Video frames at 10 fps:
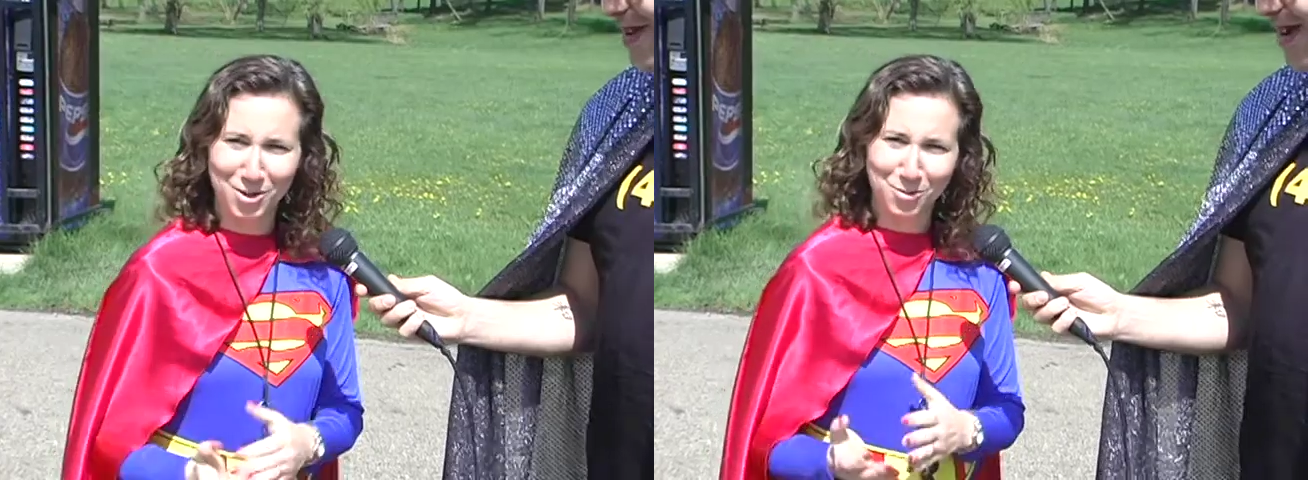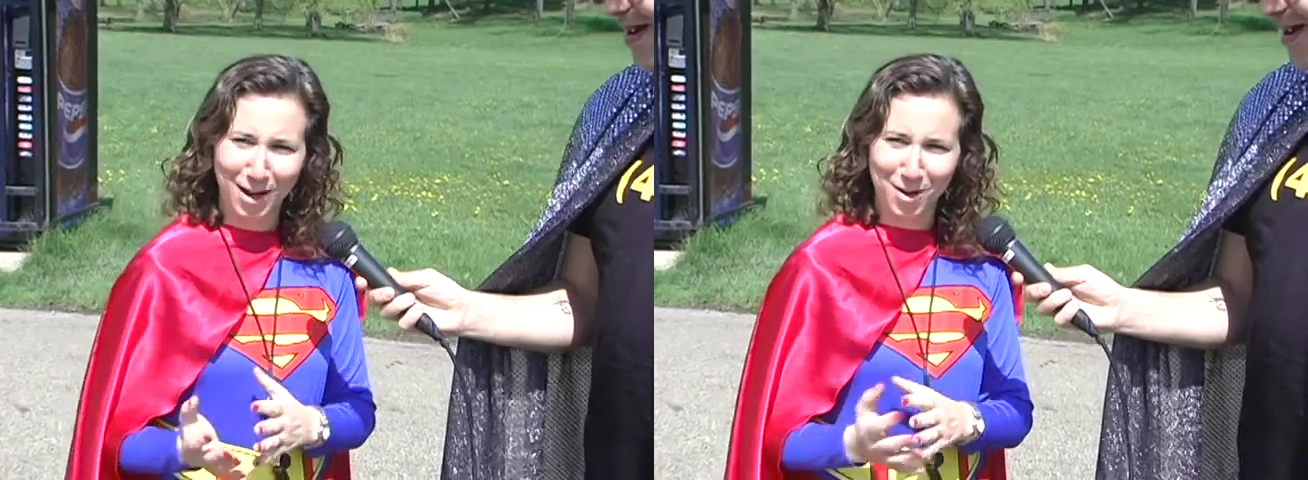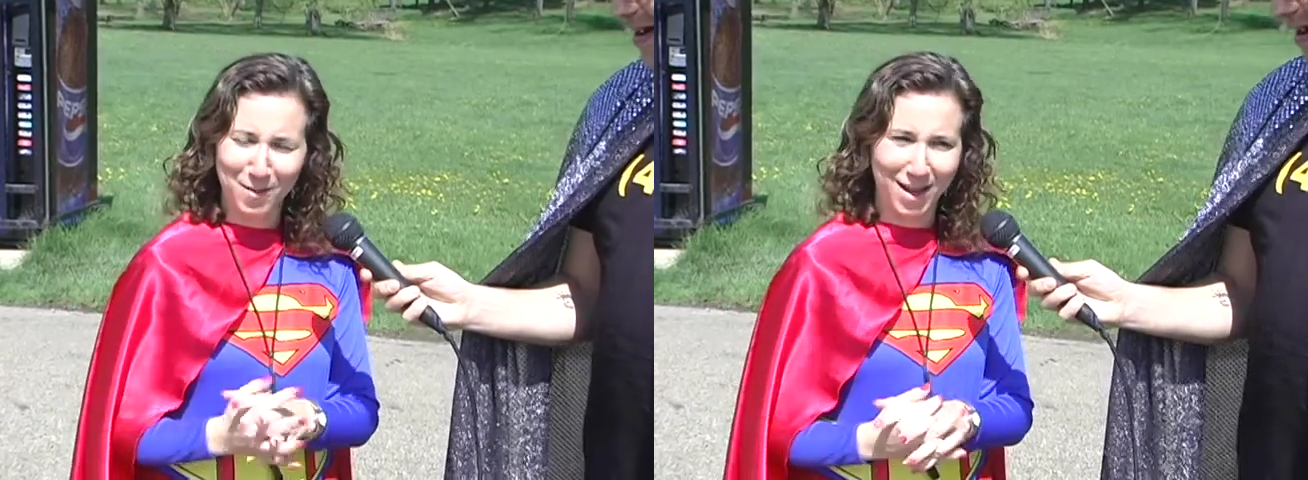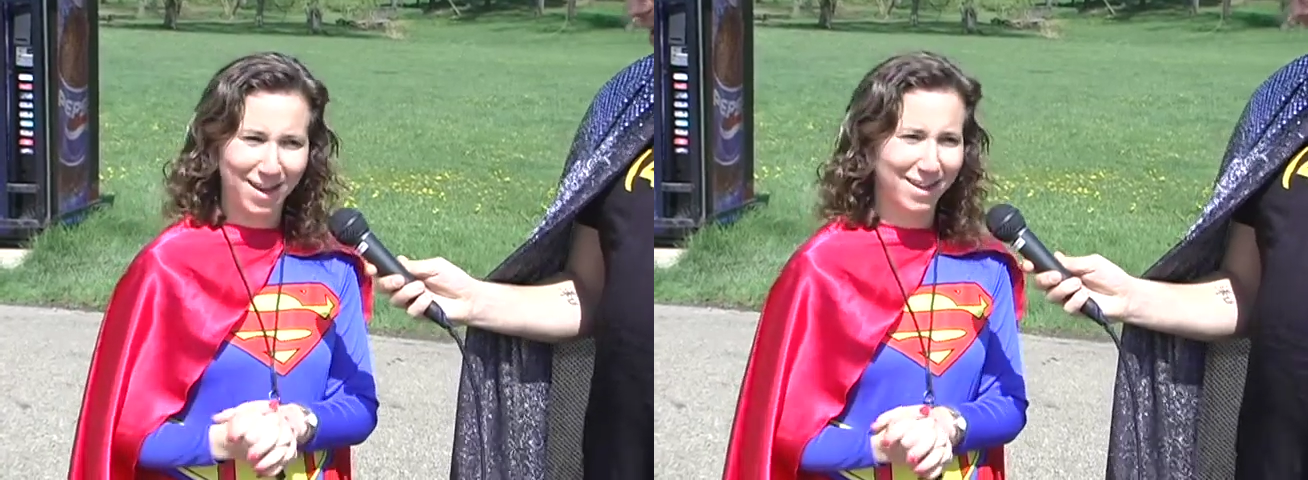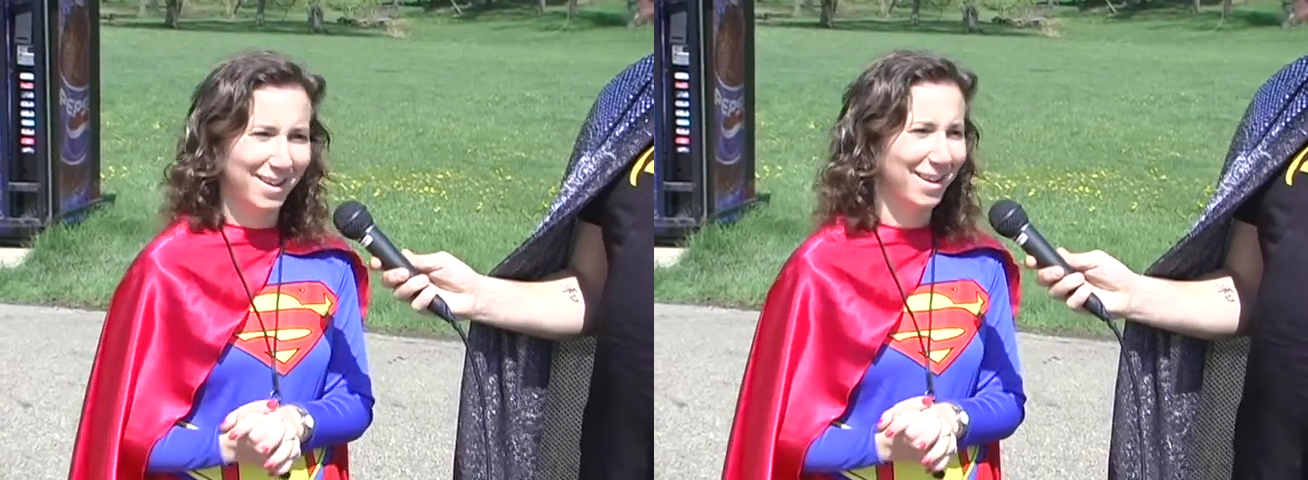Quail Man
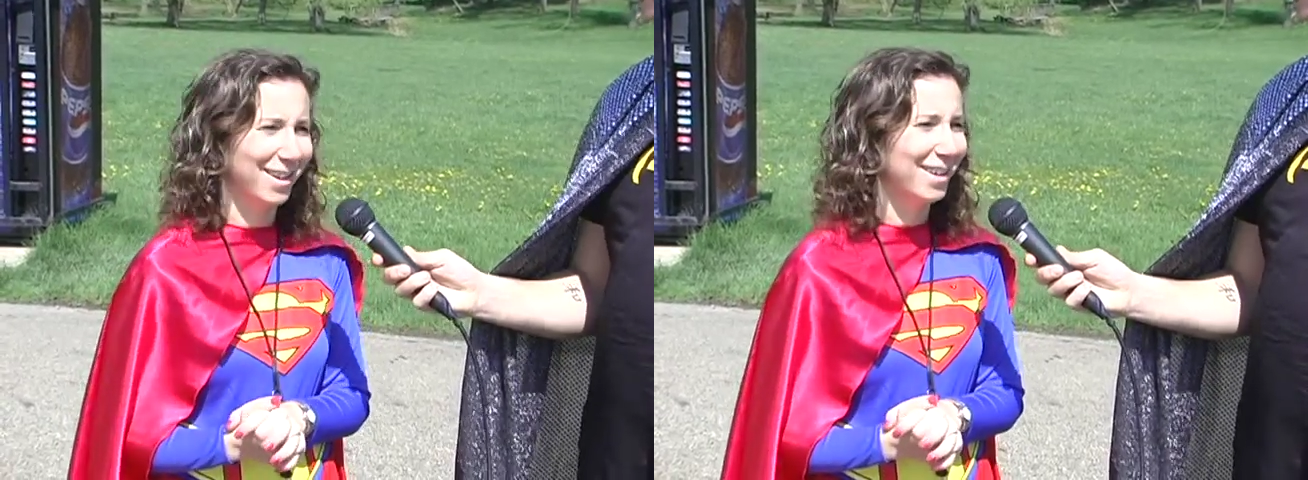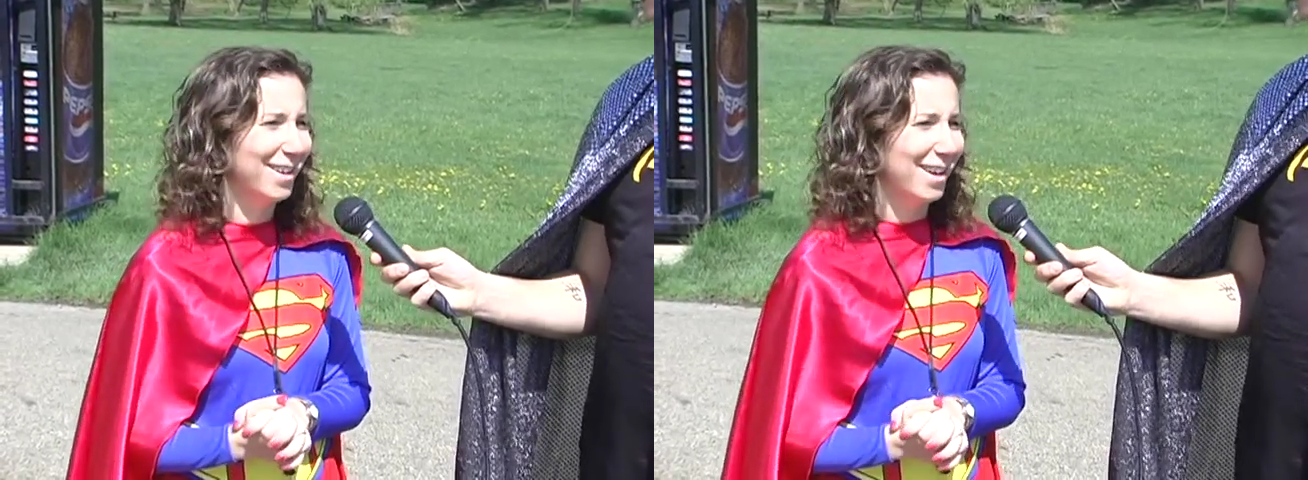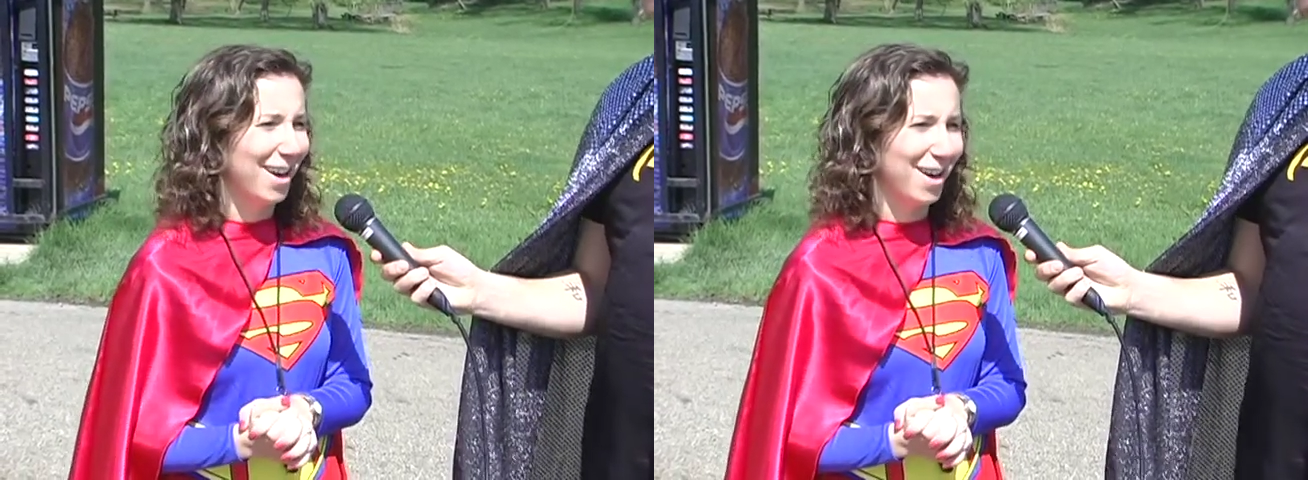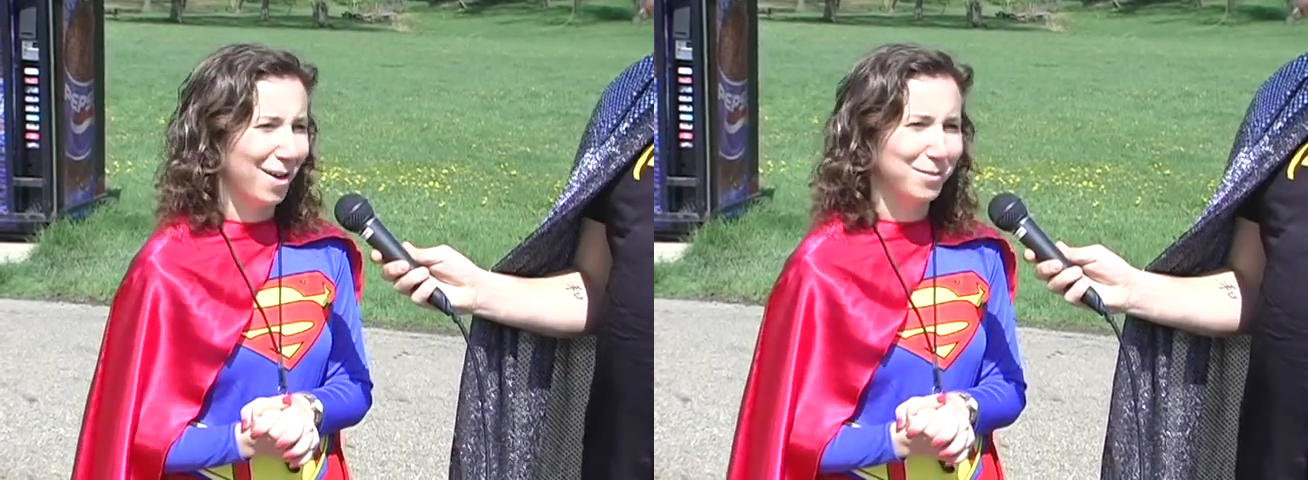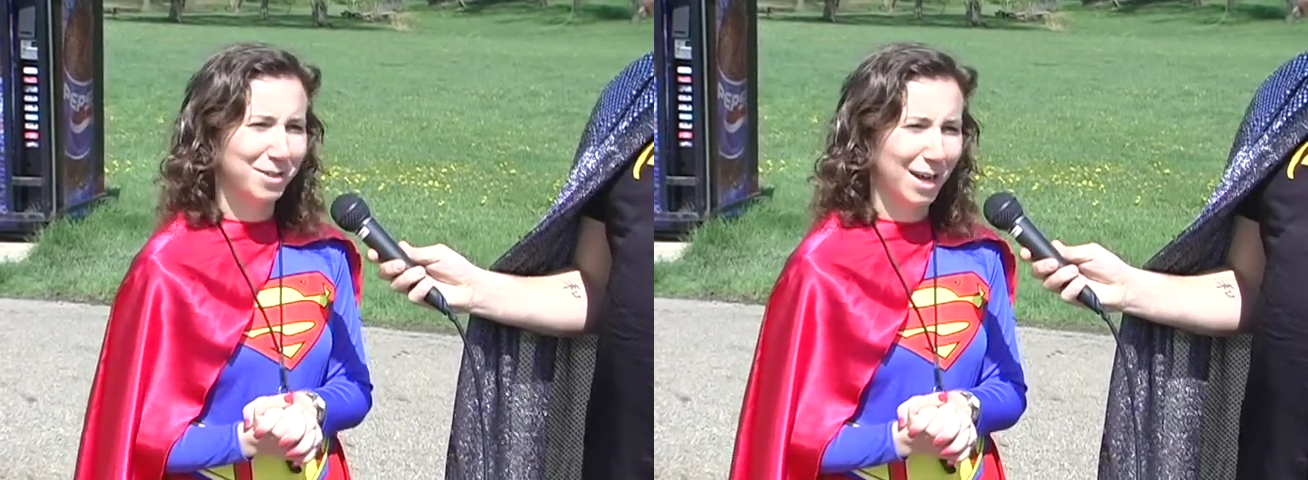here,
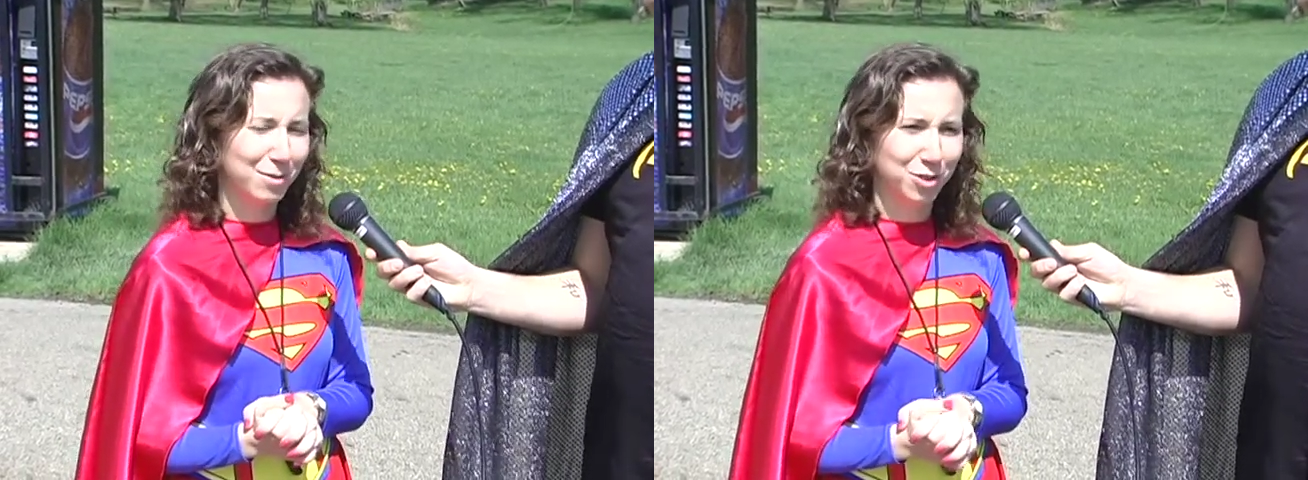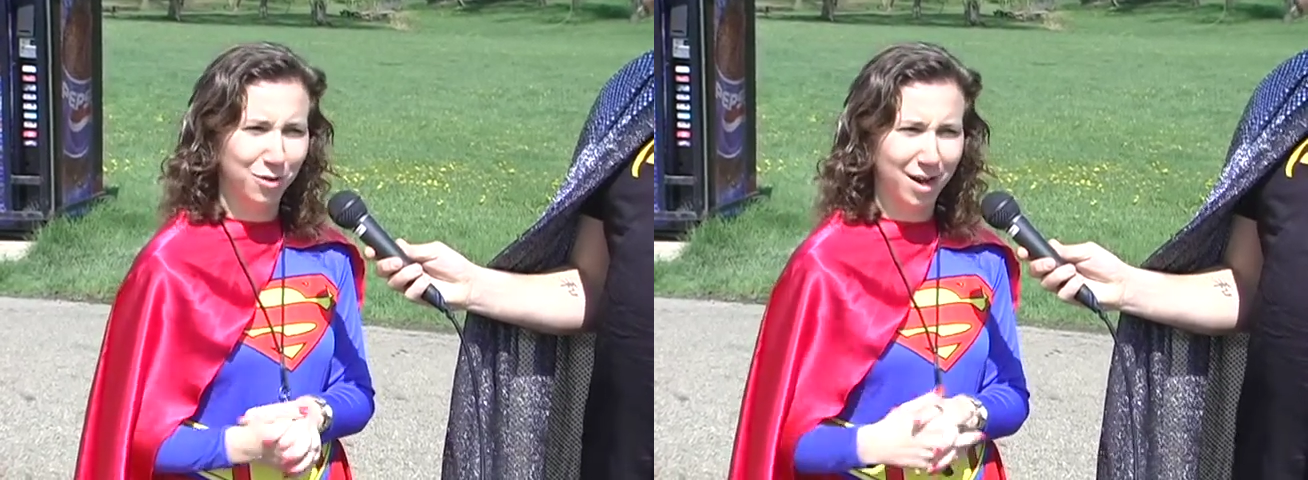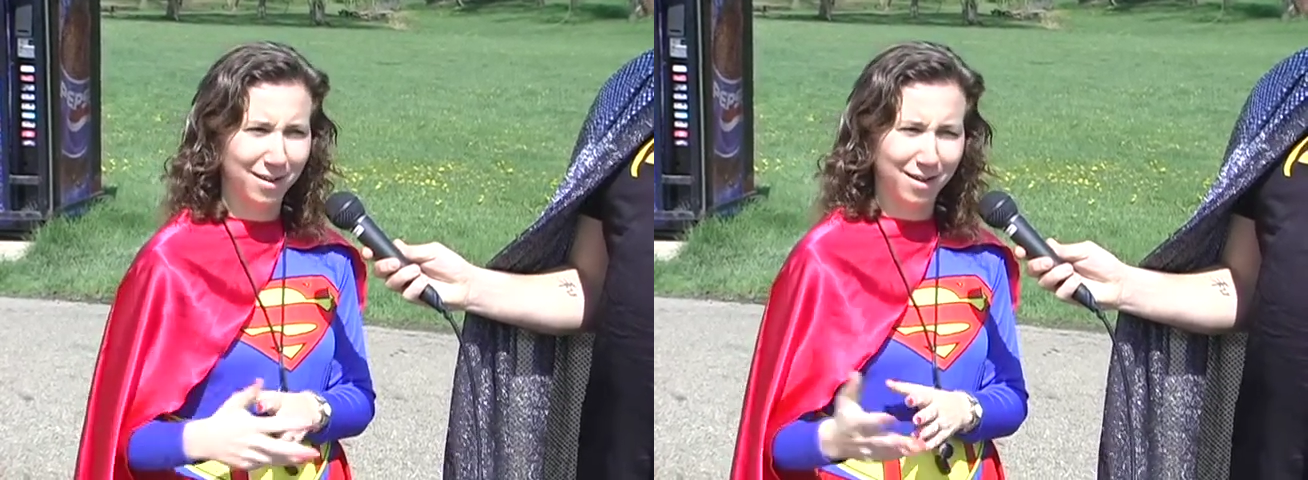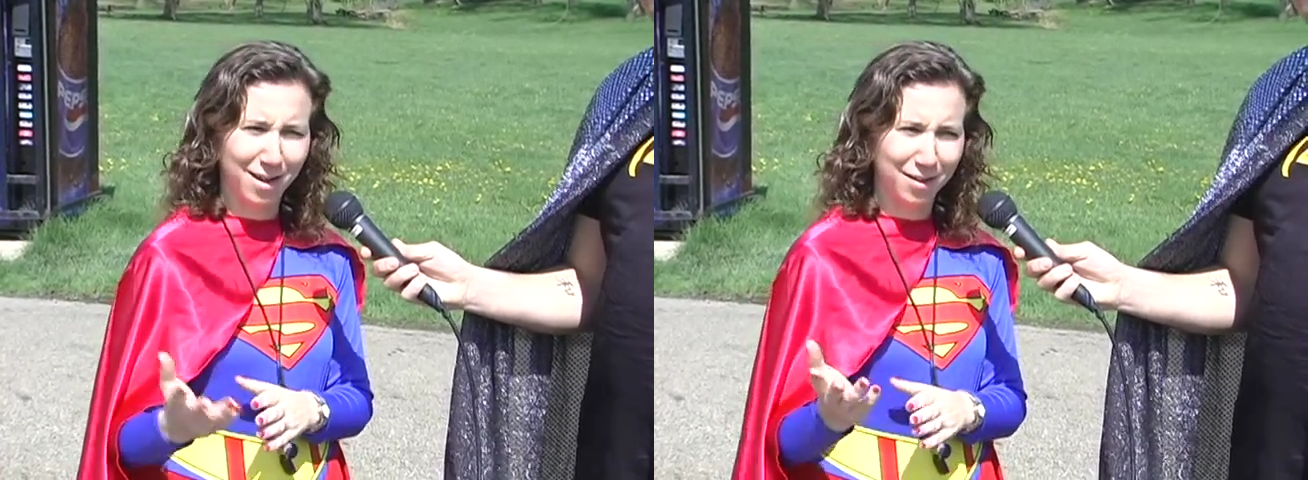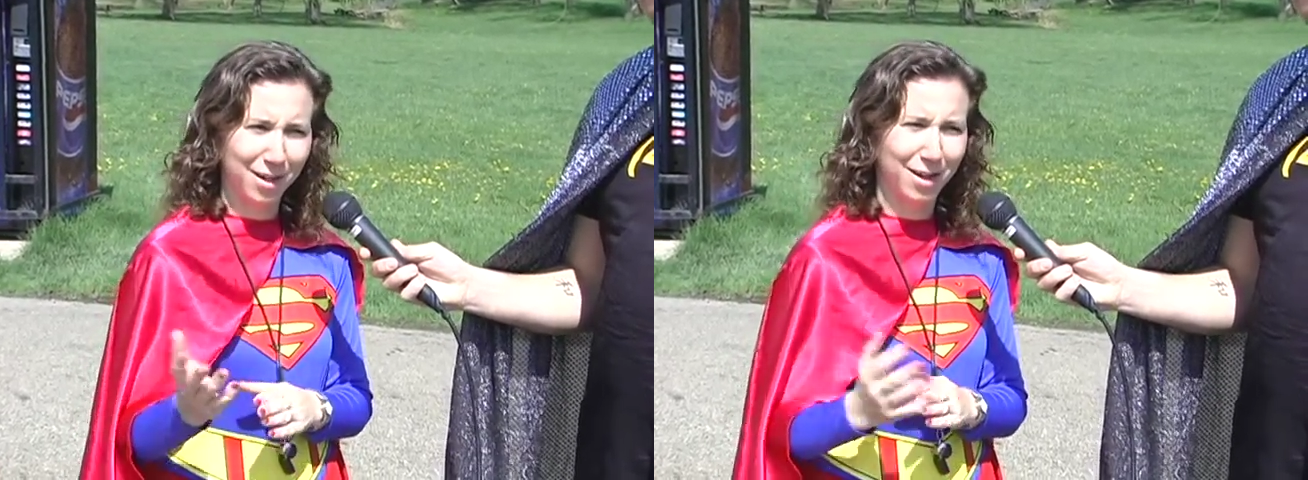um, so that was great, and I think.